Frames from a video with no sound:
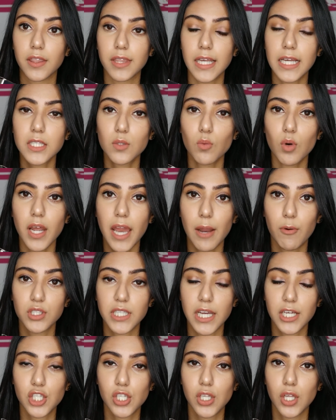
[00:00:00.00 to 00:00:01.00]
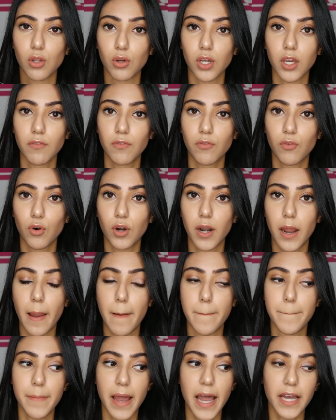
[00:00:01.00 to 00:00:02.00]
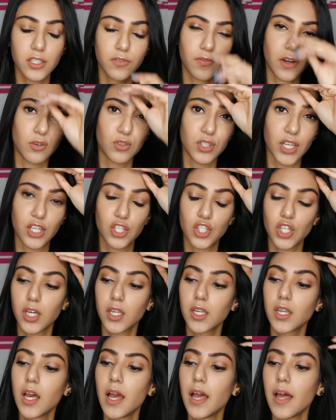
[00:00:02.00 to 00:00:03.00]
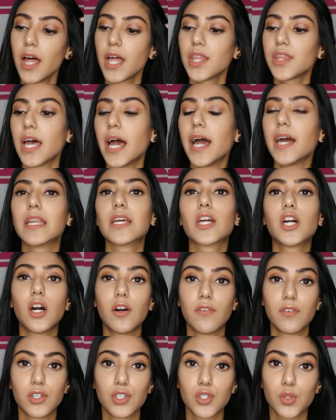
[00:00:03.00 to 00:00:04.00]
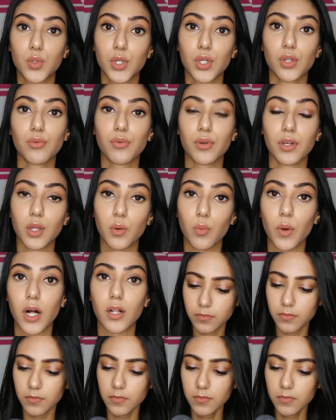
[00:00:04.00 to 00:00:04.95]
That's what I was actually looking for, a matte foundation that covers really, really well.